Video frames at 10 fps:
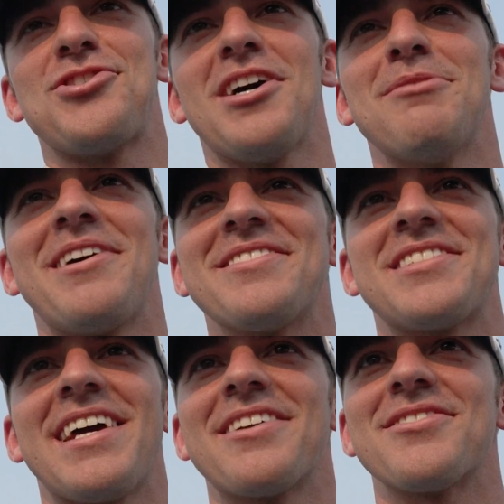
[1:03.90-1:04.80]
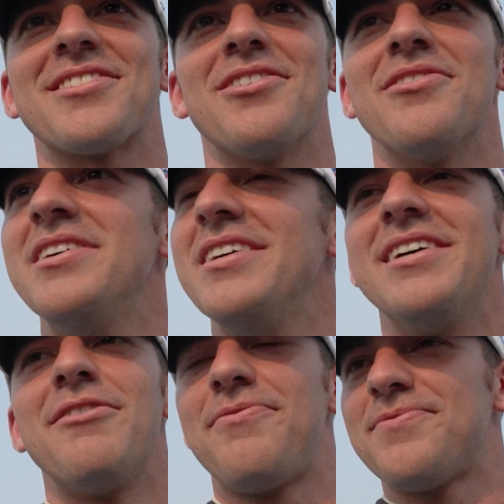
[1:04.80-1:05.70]
a job out in Seattle. So
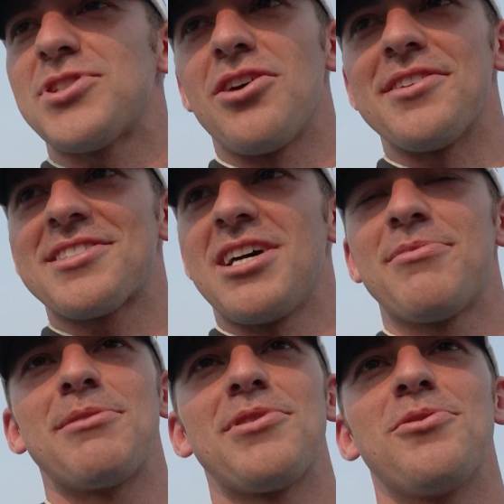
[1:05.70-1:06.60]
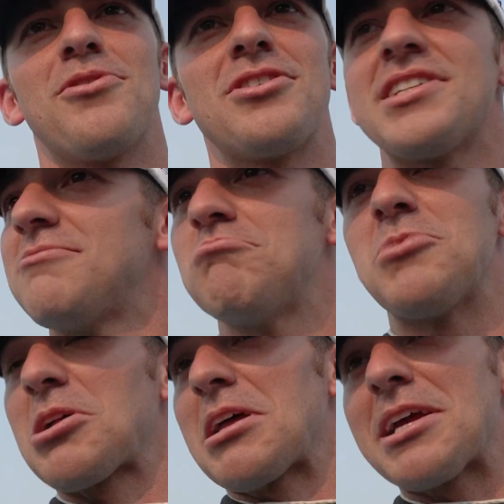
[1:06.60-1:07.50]
saw this company, Blue Origin,
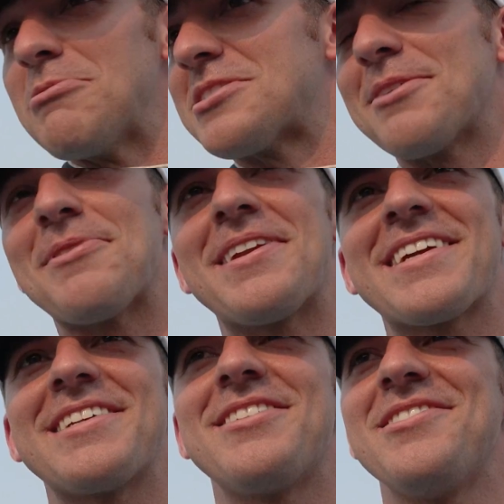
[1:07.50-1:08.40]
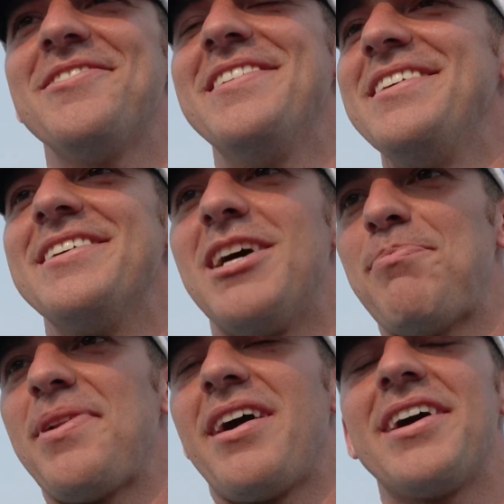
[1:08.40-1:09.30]
looked like it was something I could do.
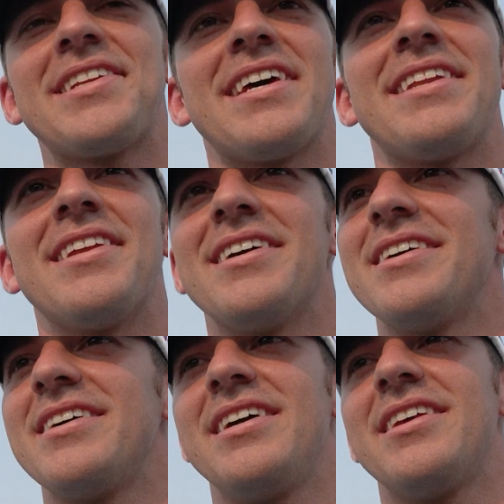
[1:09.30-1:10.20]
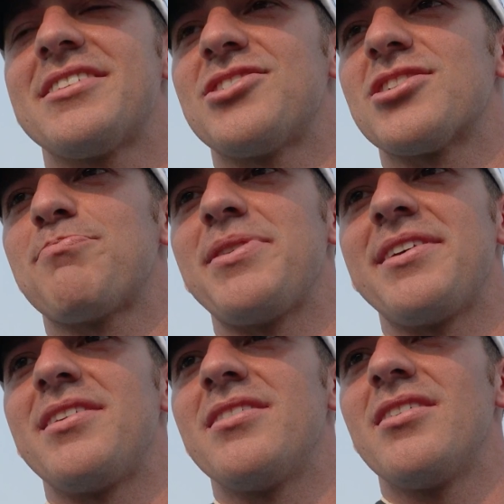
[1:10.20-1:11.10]
Applied, and uh, it has just
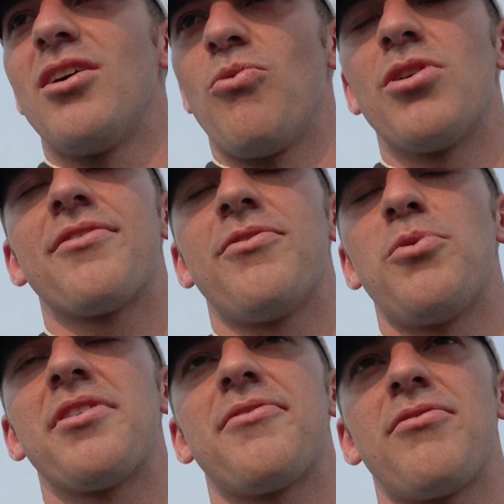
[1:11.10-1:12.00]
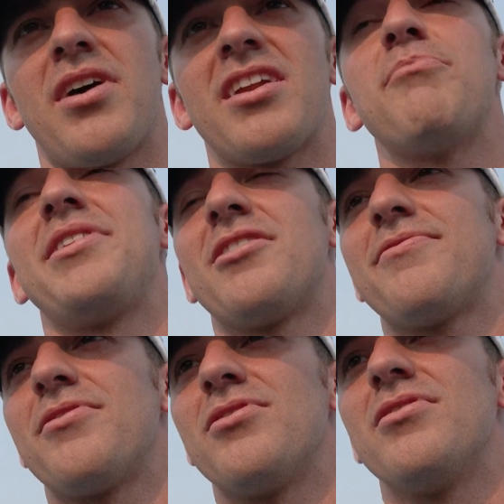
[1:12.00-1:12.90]
been a wonderful, wonderful ride. I've been there
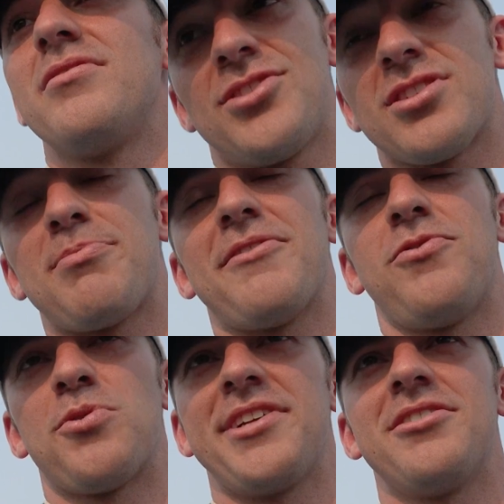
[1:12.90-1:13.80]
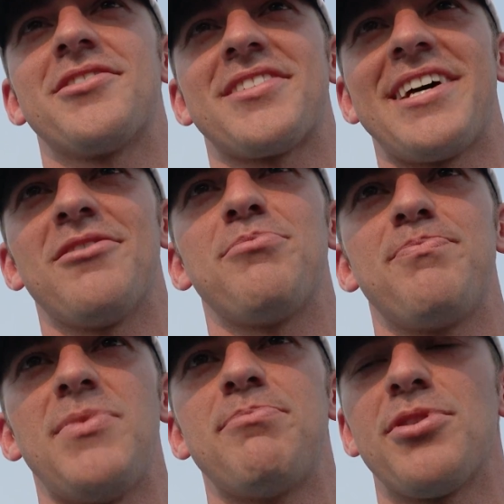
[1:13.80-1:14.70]
for just about four years now
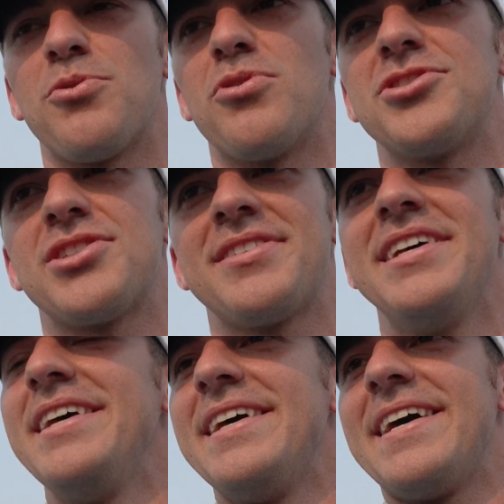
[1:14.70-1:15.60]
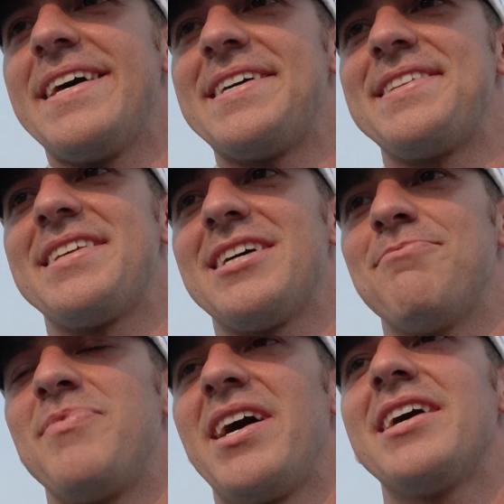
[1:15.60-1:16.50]
at, at Blue Origin, and
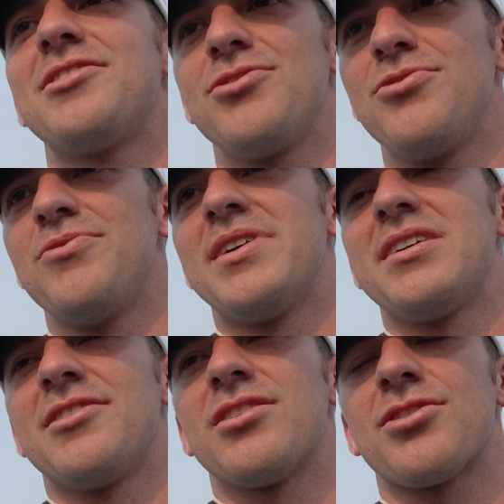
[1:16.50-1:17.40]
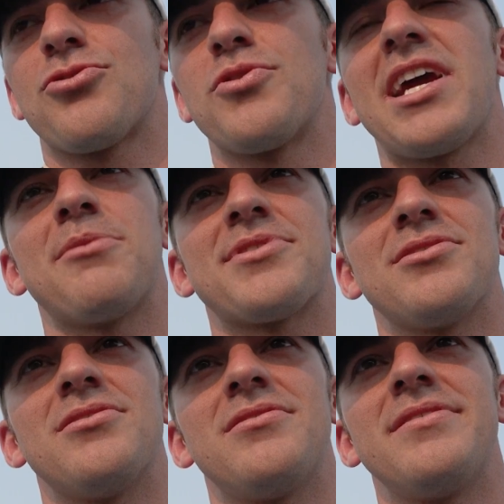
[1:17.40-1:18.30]
um, I do uh, the crew
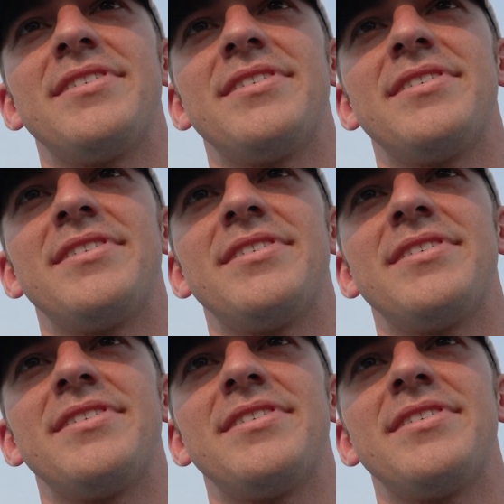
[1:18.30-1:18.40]
capsule